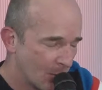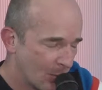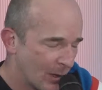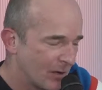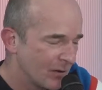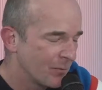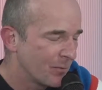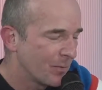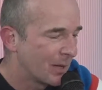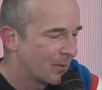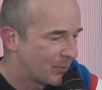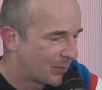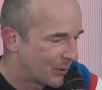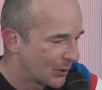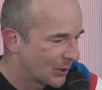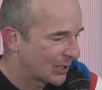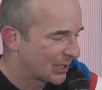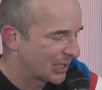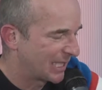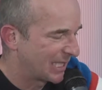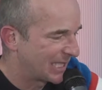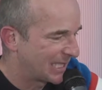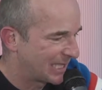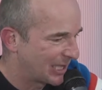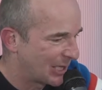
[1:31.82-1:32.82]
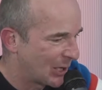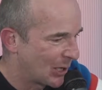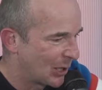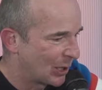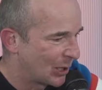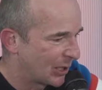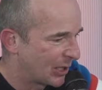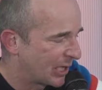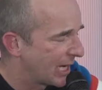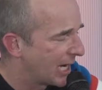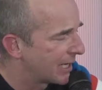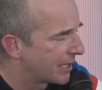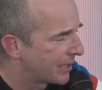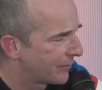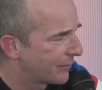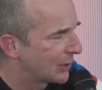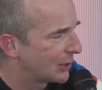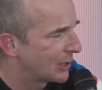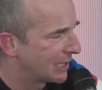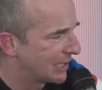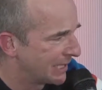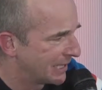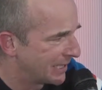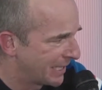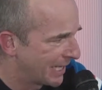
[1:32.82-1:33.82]
of my books is called The
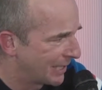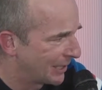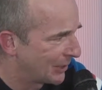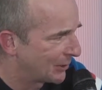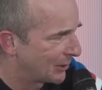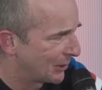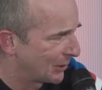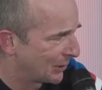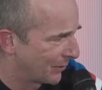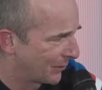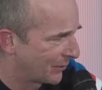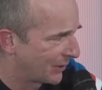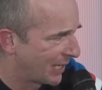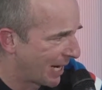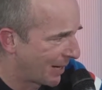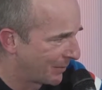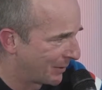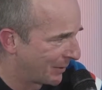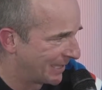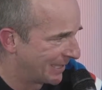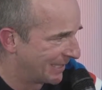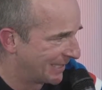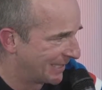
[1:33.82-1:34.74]
Artificial Intelligence of Capital.